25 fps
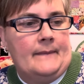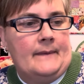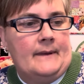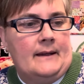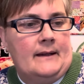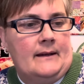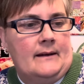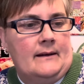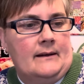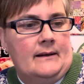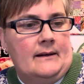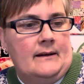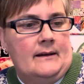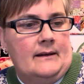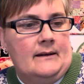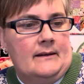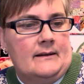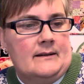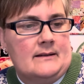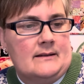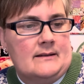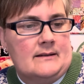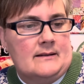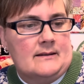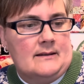And again,
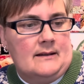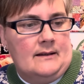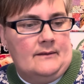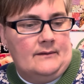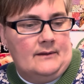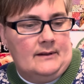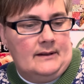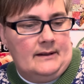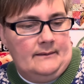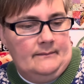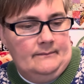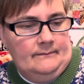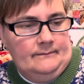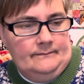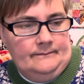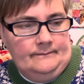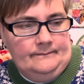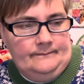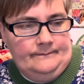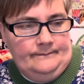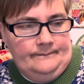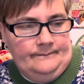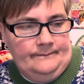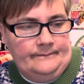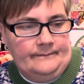this is lovely.
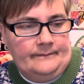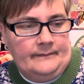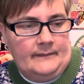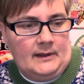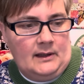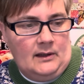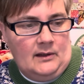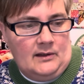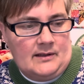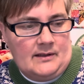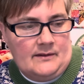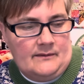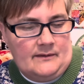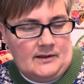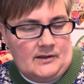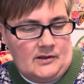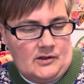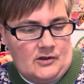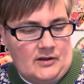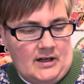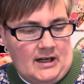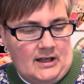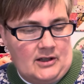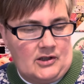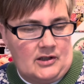Lots of
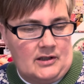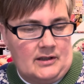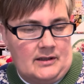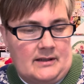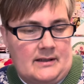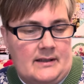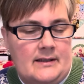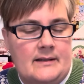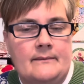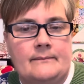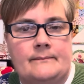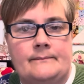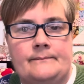instructions